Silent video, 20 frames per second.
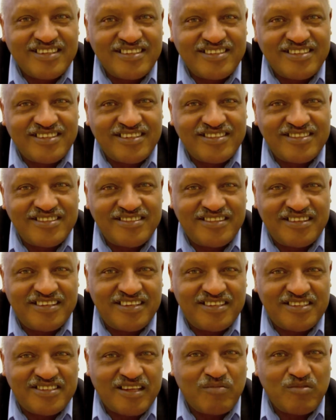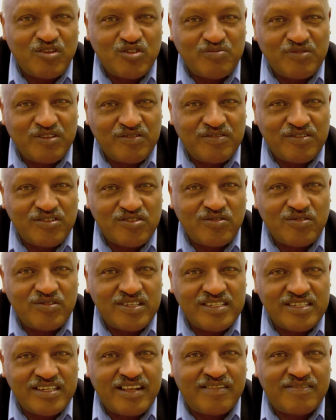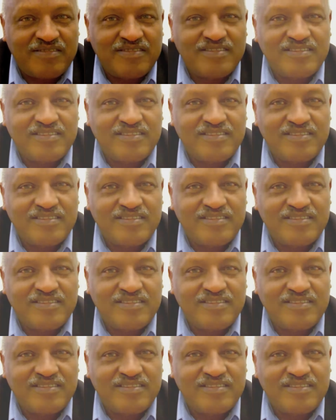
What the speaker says: since the establishment of the school itself.